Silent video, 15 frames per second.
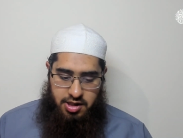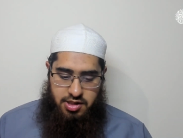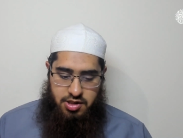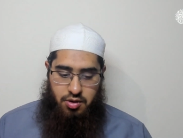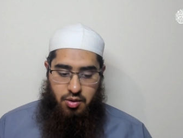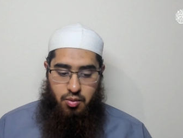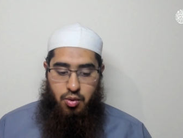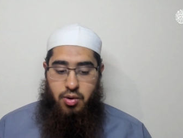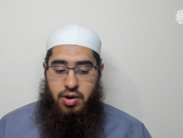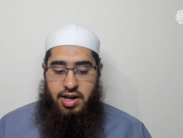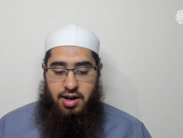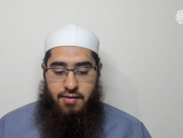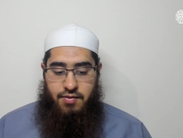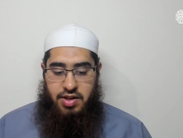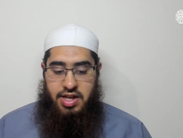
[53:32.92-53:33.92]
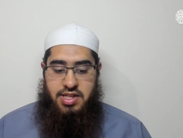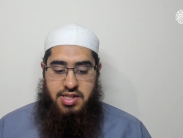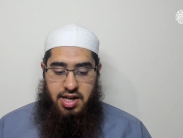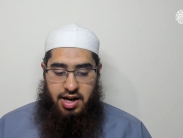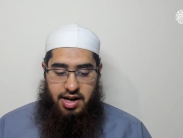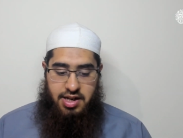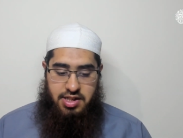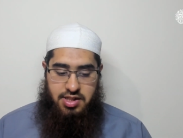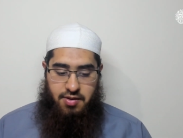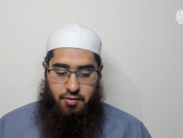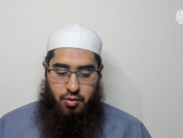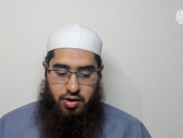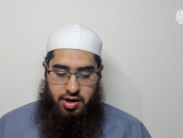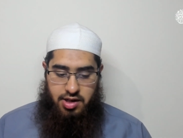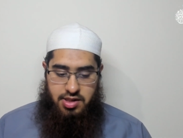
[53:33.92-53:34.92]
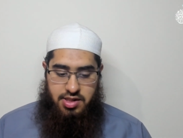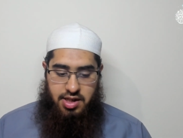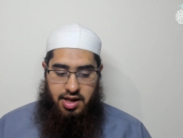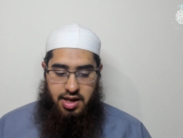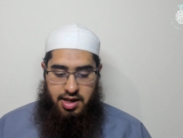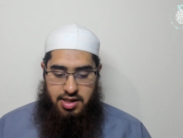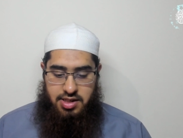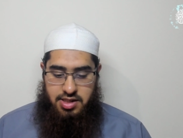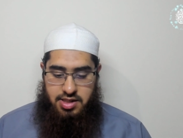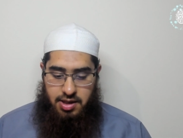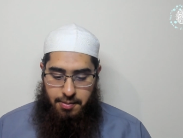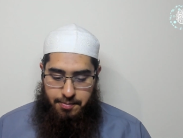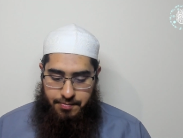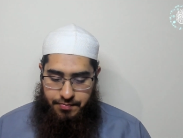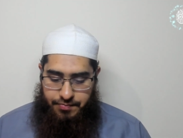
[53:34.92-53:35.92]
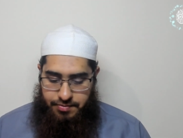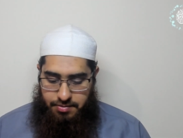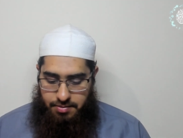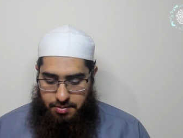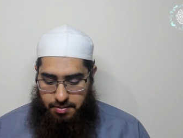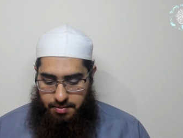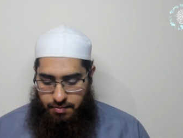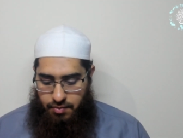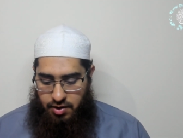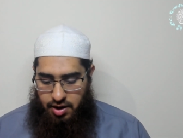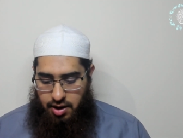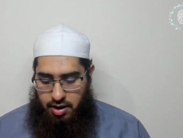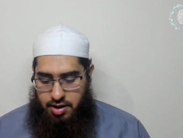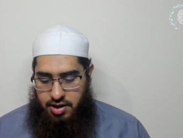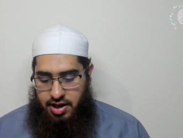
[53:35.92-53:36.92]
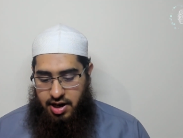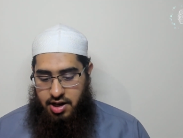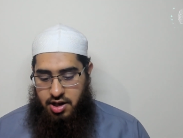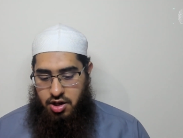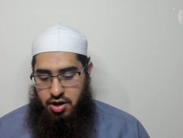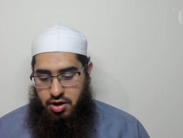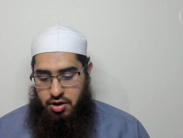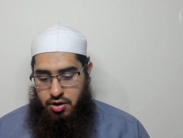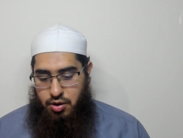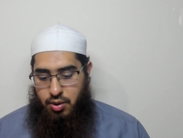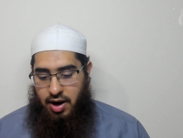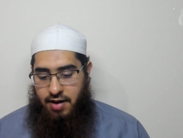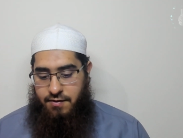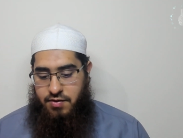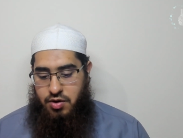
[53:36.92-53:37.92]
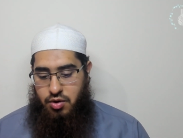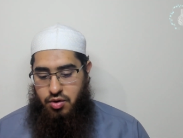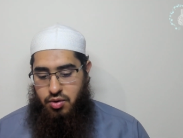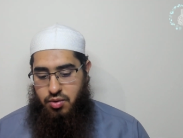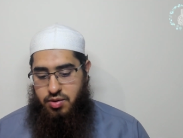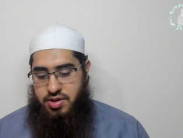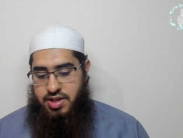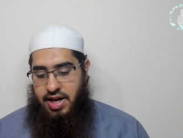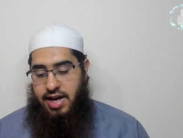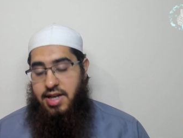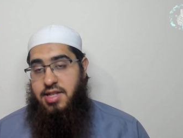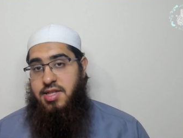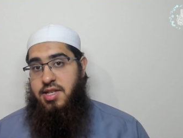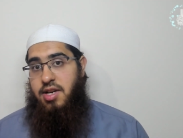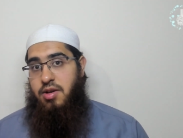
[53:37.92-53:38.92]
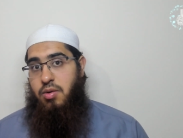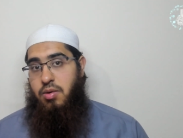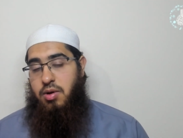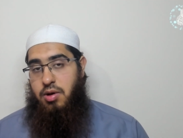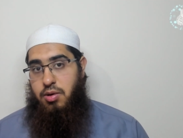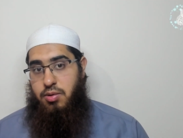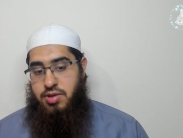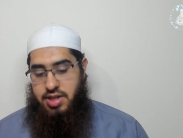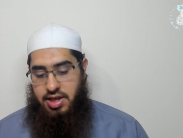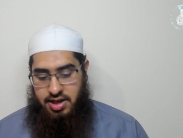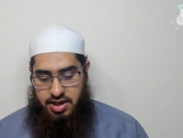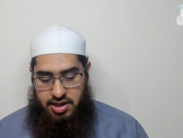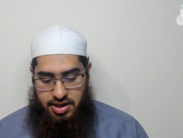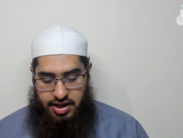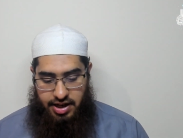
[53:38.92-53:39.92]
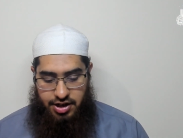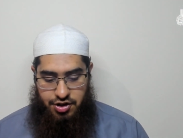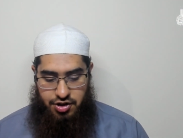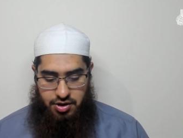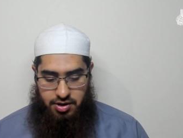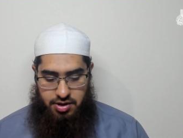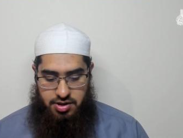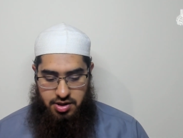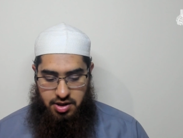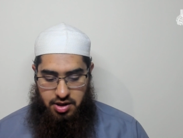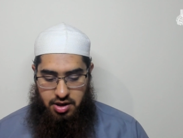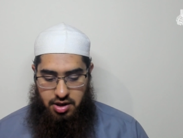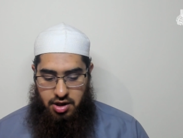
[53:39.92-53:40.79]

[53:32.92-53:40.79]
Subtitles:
So the ruling of these kinds of words is that you have to use external clues and indications.